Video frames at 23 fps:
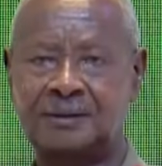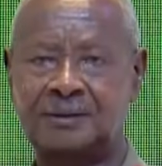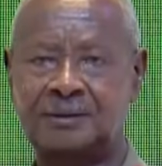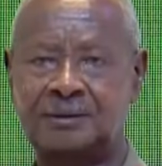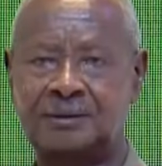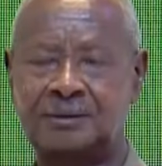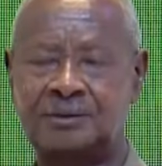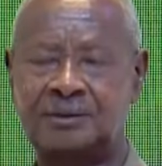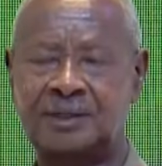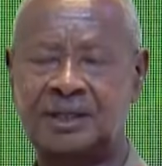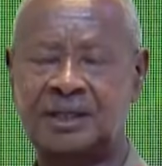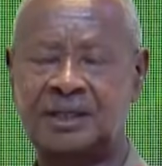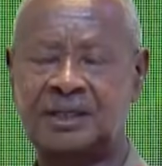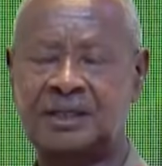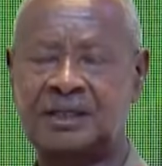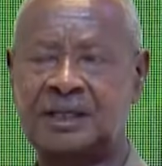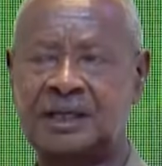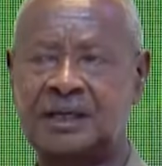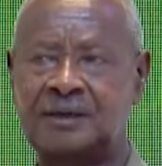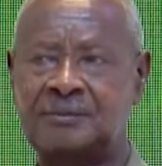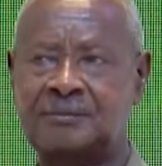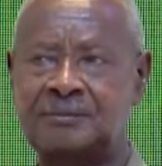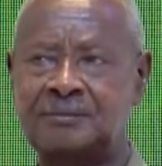They
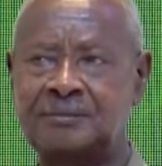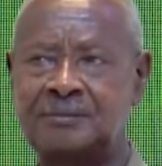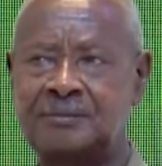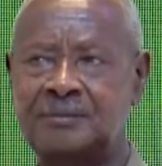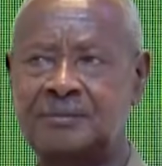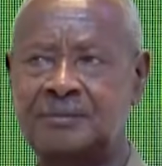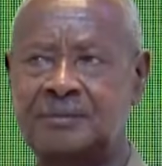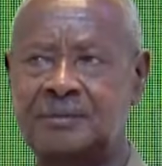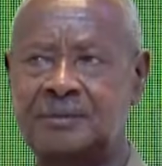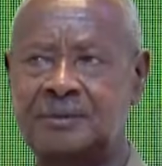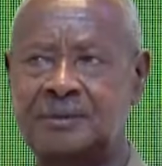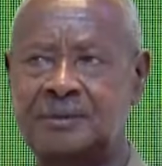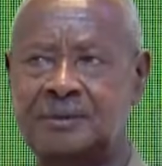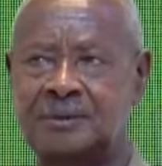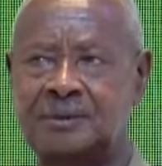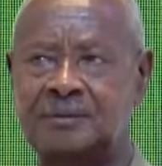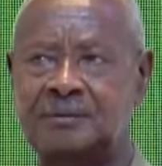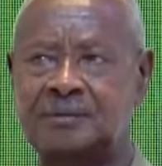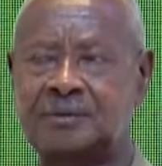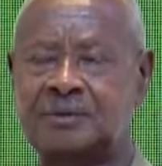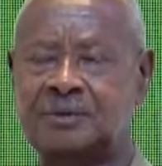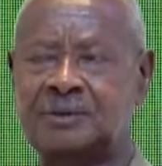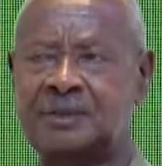came,
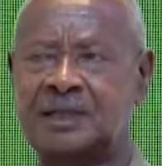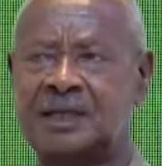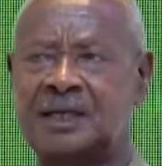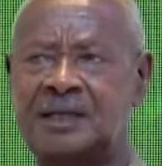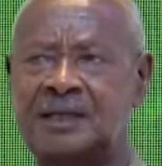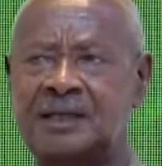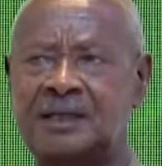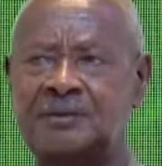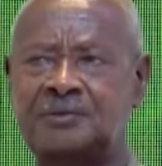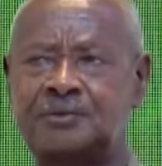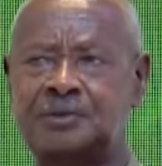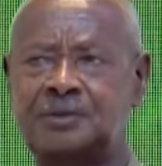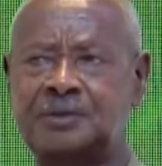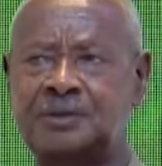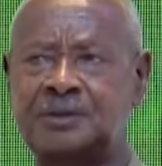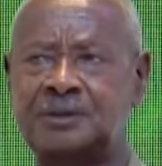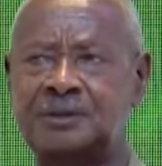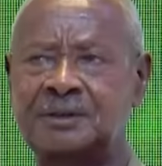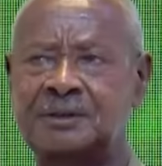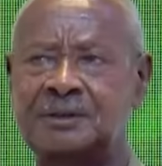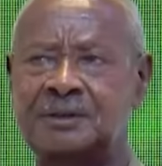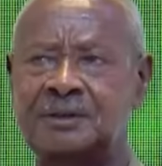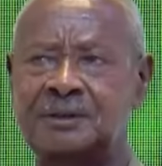because I left
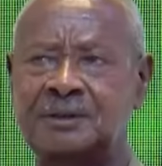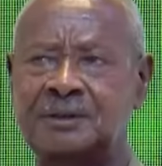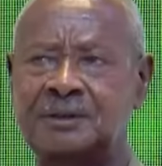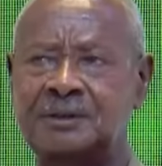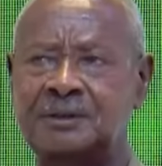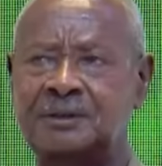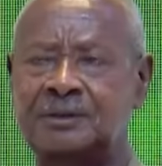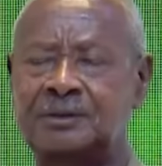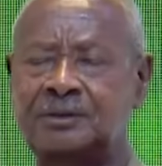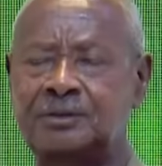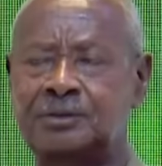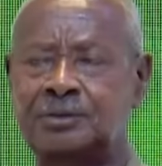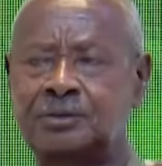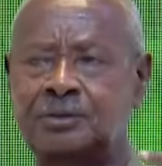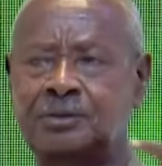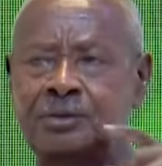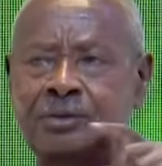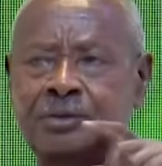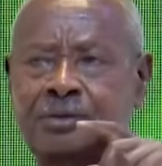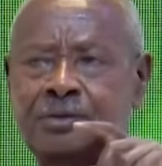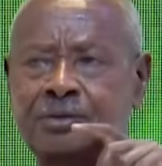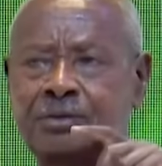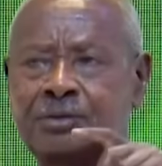to
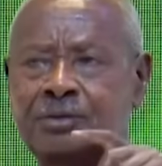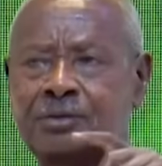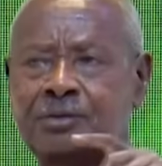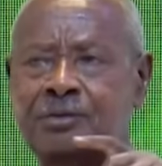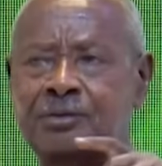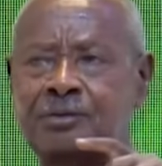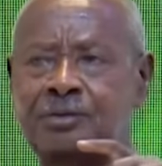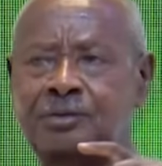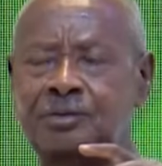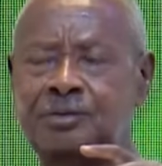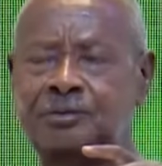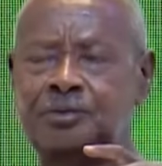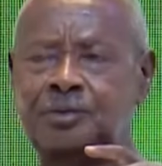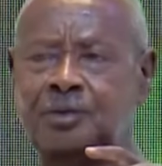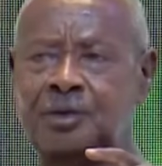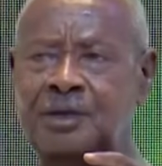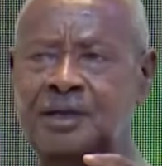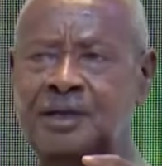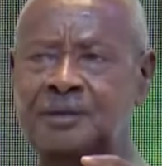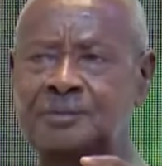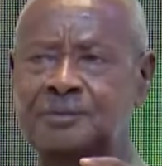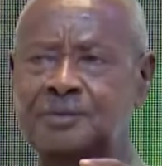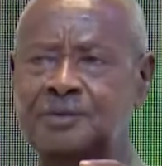go to look for
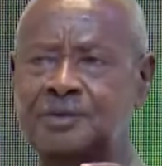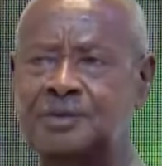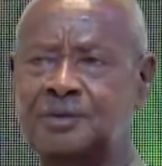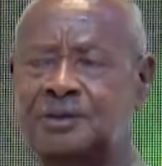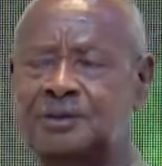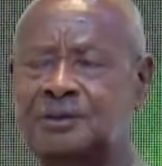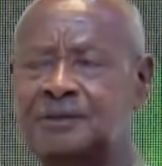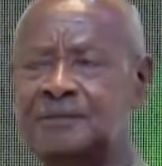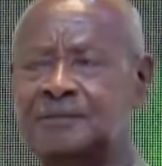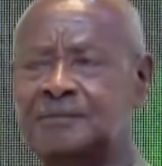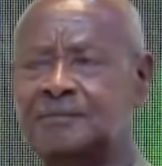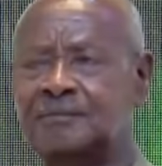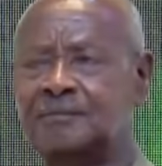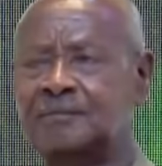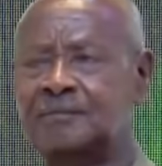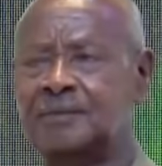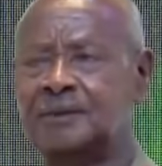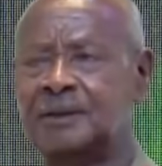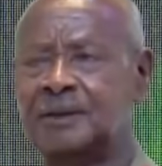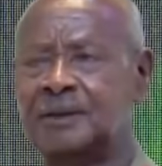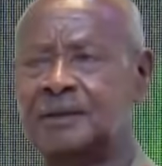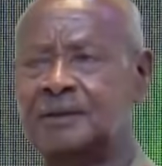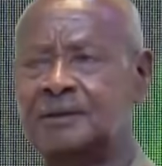arms
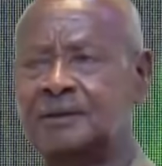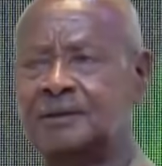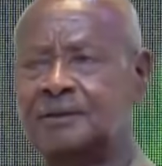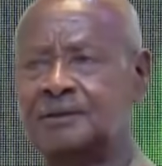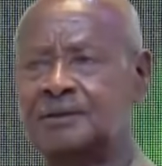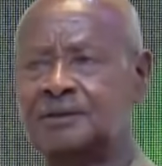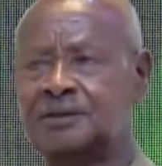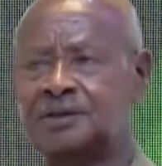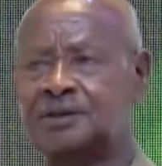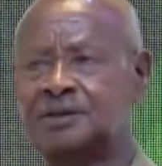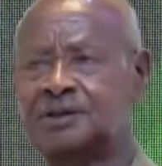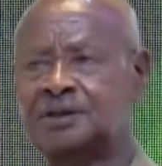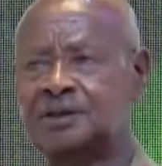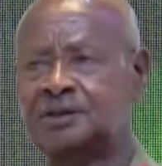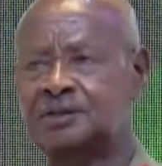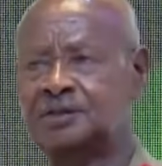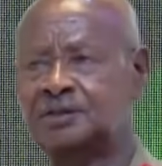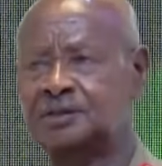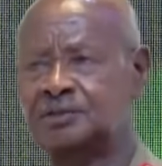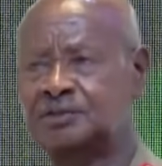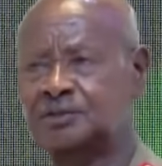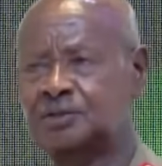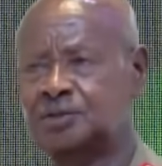on the 6th
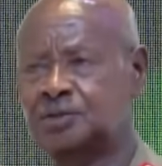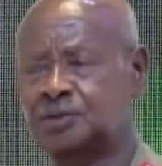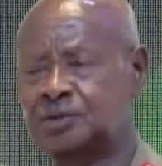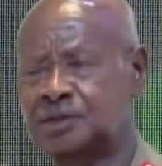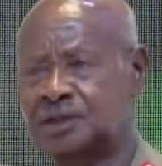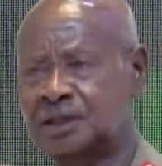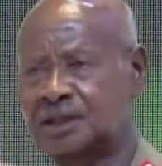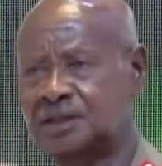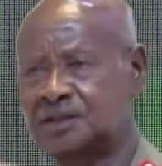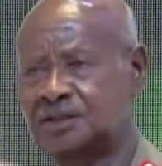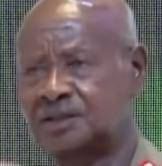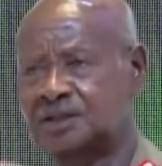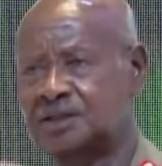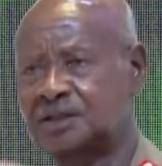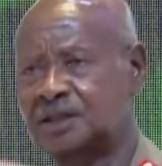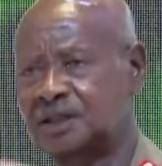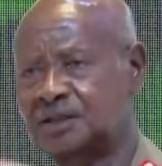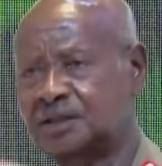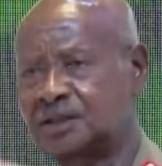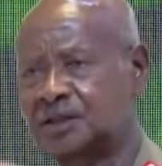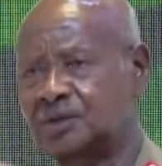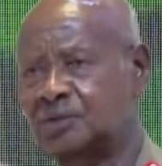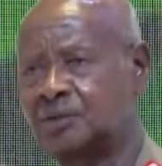of June,
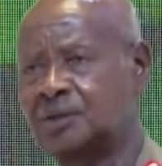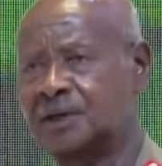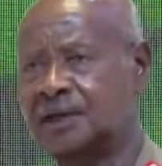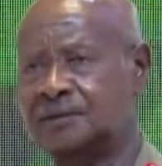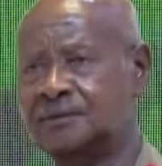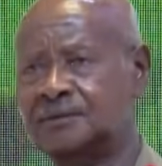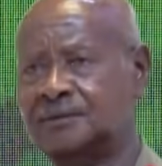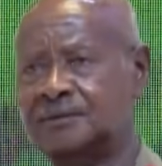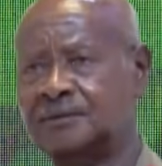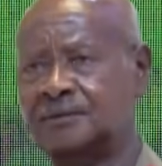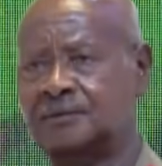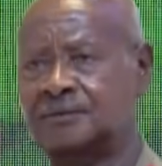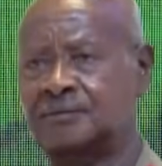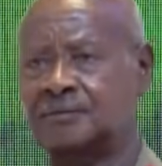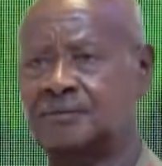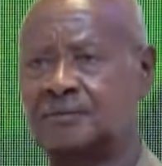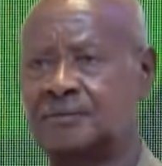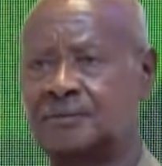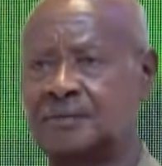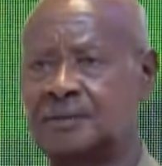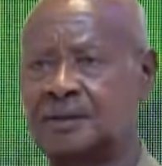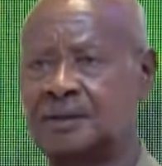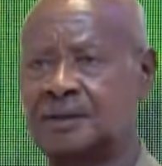1981.
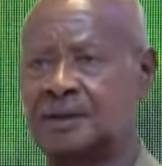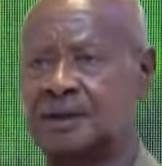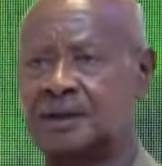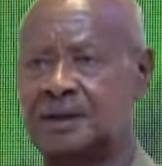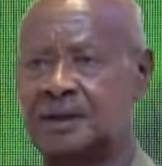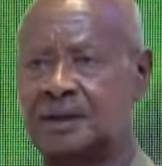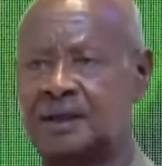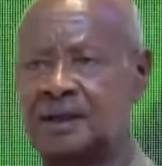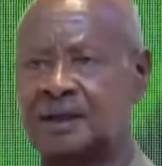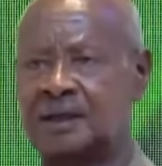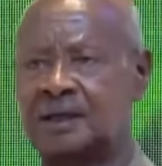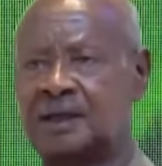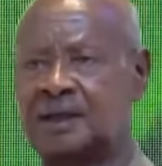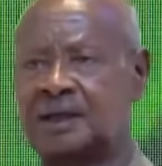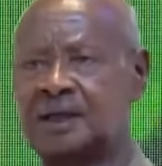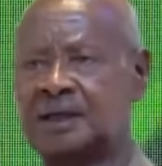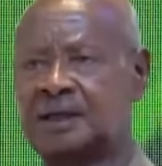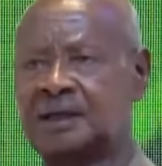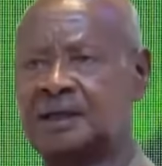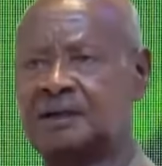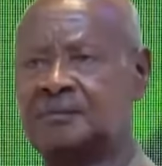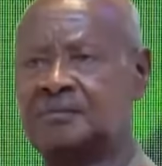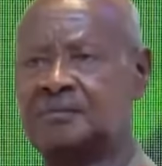I
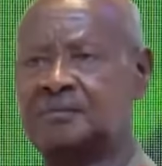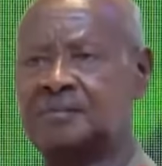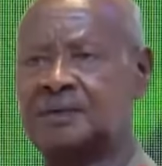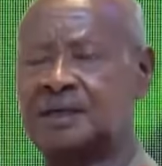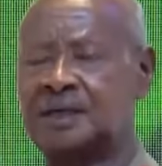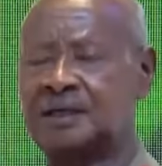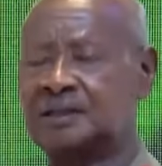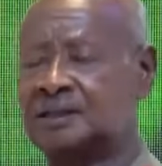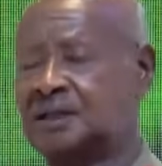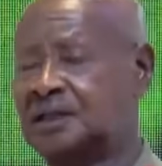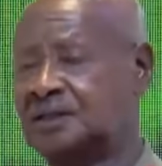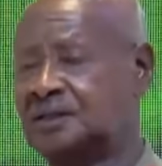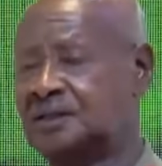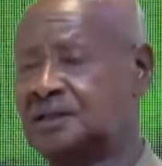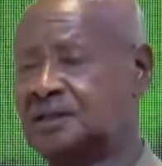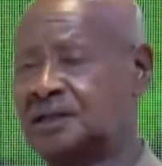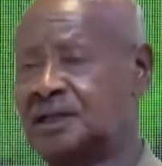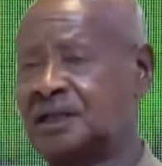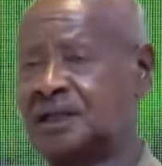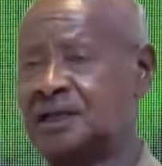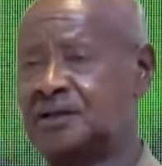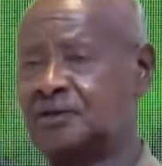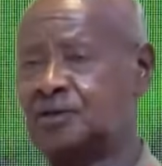came,
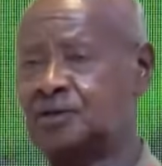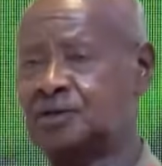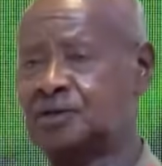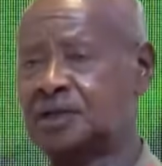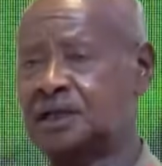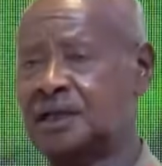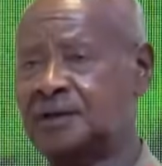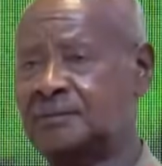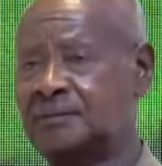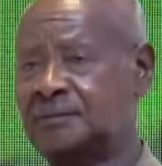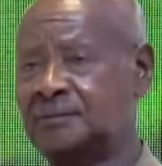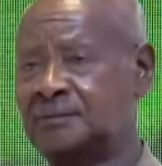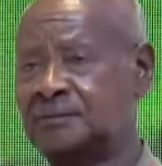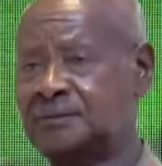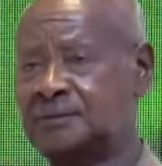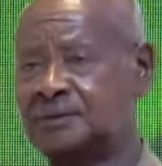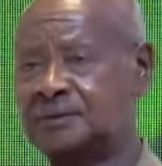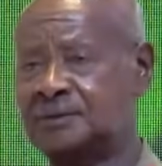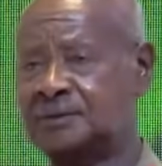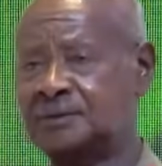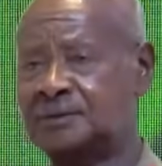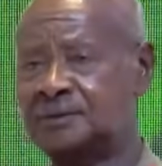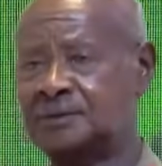they had not come.
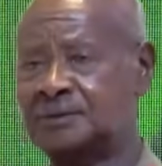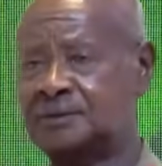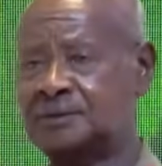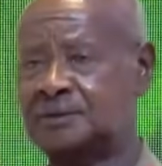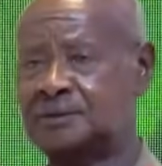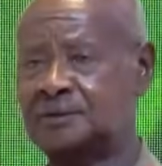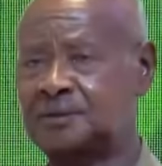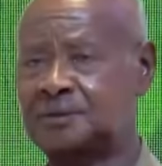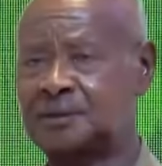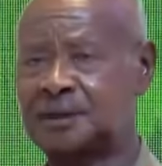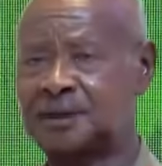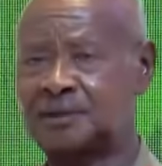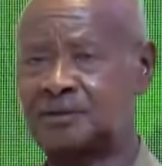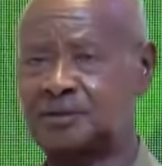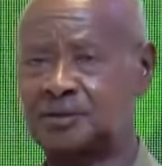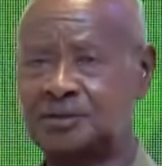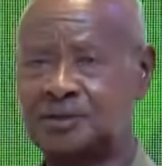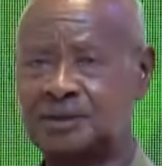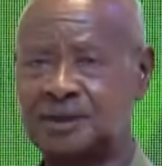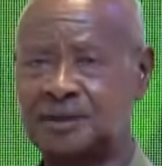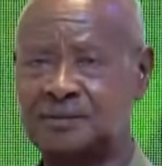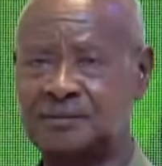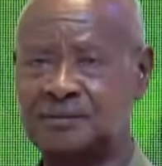These people had not
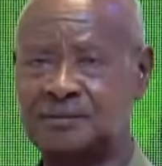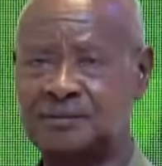come.